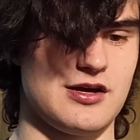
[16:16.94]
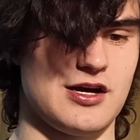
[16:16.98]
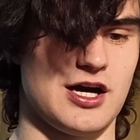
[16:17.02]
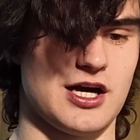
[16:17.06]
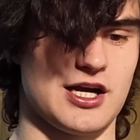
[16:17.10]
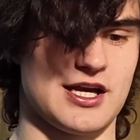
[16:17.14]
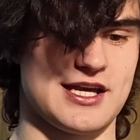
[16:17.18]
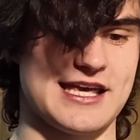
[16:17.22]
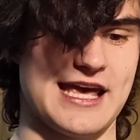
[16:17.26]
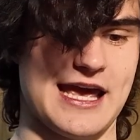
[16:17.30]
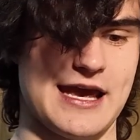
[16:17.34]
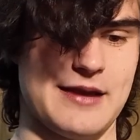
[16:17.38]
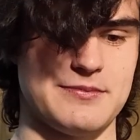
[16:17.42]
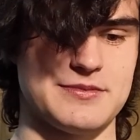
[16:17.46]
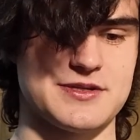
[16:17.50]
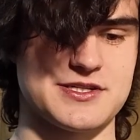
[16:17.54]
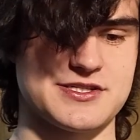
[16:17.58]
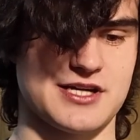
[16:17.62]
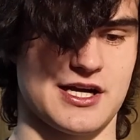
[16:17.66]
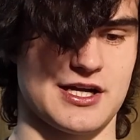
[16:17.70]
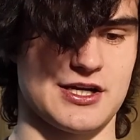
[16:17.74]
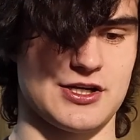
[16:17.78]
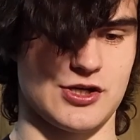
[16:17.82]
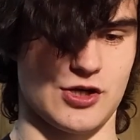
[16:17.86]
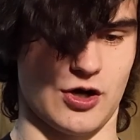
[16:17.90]
a game
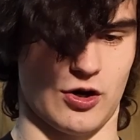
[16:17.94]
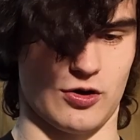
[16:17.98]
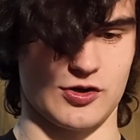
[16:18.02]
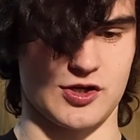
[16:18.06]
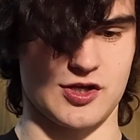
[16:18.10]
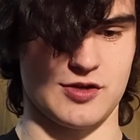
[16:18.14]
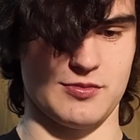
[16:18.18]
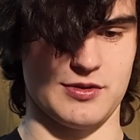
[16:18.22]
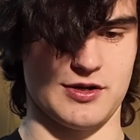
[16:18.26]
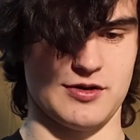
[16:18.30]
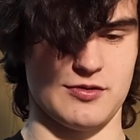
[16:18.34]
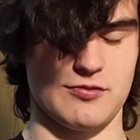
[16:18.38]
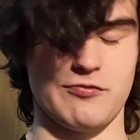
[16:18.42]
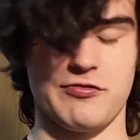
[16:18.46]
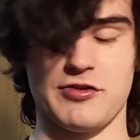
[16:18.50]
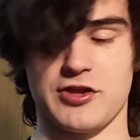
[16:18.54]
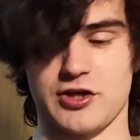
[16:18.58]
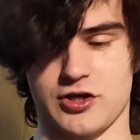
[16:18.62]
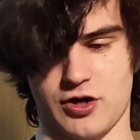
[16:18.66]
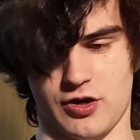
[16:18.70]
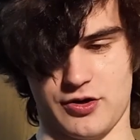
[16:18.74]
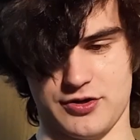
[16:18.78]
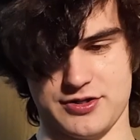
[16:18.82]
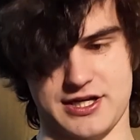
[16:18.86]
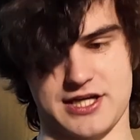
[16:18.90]
design document for the
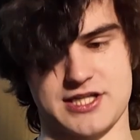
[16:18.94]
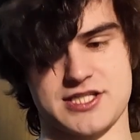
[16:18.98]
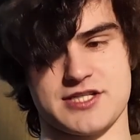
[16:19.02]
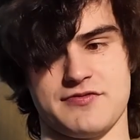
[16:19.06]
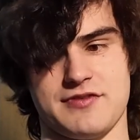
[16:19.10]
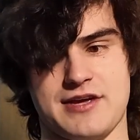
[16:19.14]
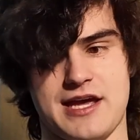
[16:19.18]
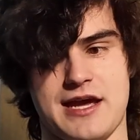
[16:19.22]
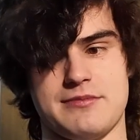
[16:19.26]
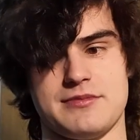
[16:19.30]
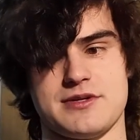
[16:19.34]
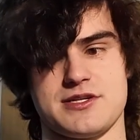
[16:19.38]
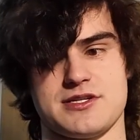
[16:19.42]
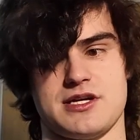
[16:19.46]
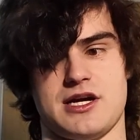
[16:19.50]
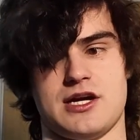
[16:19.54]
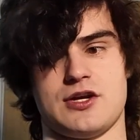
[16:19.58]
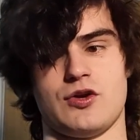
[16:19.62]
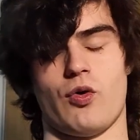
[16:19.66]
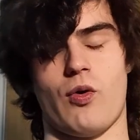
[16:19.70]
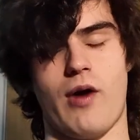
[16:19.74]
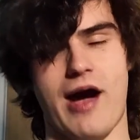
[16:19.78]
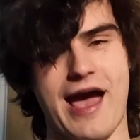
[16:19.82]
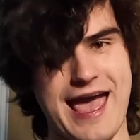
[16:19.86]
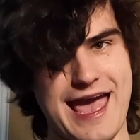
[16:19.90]
context of game
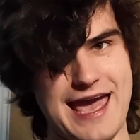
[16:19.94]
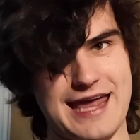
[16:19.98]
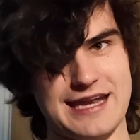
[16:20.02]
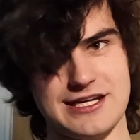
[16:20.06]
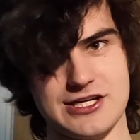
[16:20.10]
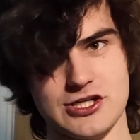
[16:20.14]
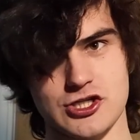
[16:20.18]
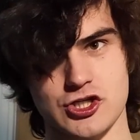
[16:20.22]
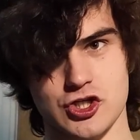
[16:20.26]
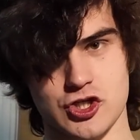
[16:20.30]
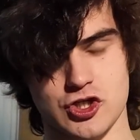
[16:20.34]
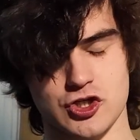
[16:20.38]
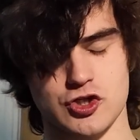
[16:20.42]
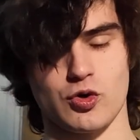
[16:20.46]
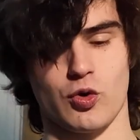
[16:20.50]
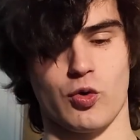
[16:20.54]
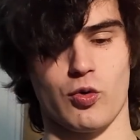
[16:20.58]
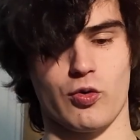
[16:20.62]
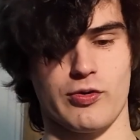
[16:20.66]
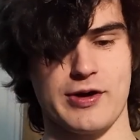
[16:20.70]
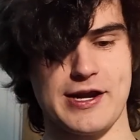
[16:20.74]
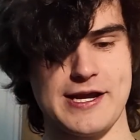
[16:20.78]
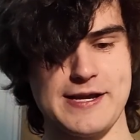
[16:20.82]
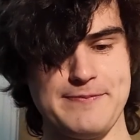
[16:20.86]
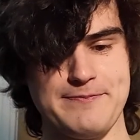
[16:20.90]
design, or any
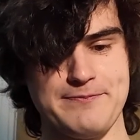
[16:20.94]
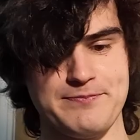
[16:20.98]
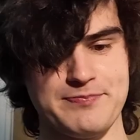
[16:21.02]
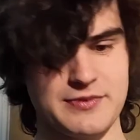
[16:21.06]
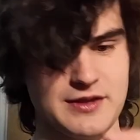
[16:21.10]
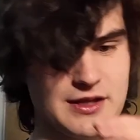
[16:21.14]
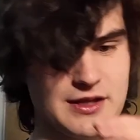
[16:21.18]
story,